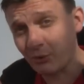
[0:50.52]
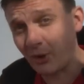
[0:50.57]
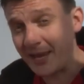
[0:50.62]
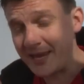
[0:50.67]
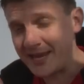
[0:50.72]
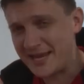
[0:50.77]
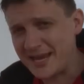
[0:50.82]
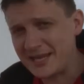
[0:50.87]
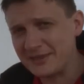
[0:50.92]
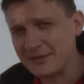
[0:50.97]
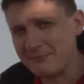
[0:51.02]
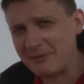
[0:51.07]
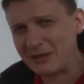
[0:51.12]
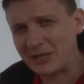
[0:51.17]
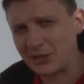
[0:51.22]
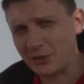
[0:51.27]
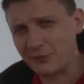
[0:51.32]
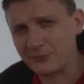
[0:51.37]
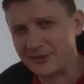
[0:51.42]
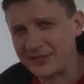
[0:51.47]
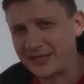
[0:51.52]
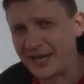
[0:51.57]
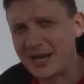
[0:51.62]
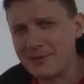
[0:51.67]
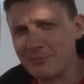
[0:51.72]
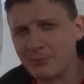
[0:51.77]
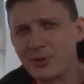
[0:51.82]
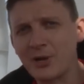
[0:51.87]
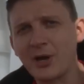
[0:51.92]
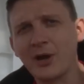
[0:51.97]
right in the middle of the
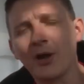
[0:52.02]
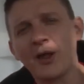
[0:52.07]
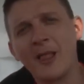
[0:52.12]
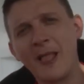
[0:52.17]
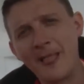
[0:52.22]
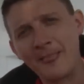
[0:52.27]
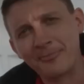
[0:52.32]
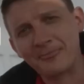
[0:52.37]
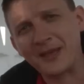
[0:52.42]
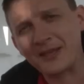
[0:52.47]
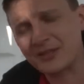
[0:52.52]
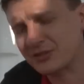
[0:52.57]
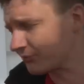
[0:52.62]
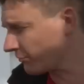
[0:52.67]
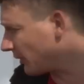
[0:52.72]
cable car. That's